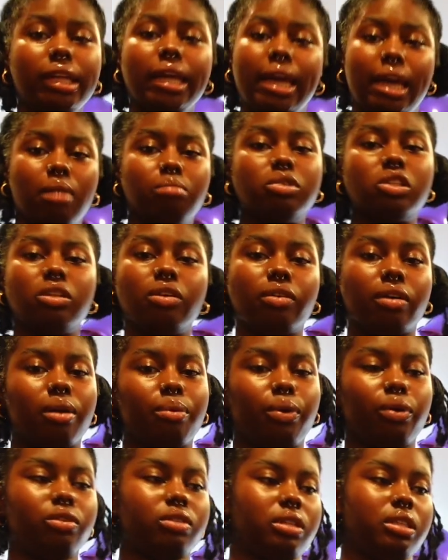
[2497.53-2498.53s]
am still gonna
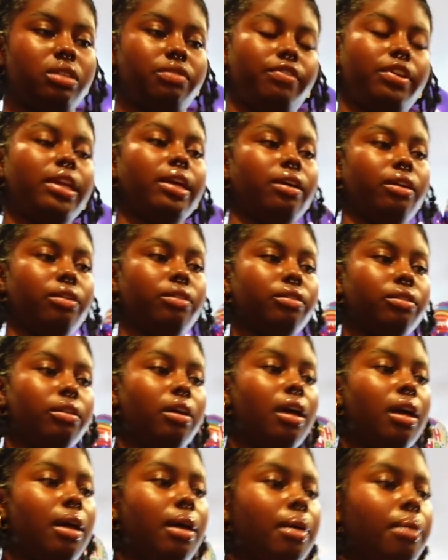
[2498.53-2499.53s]
post this video,
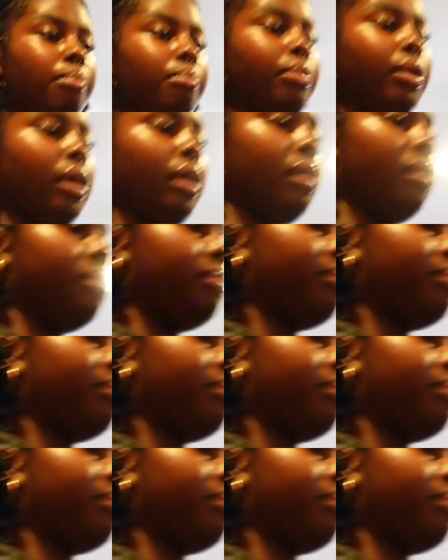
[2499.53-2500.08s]
but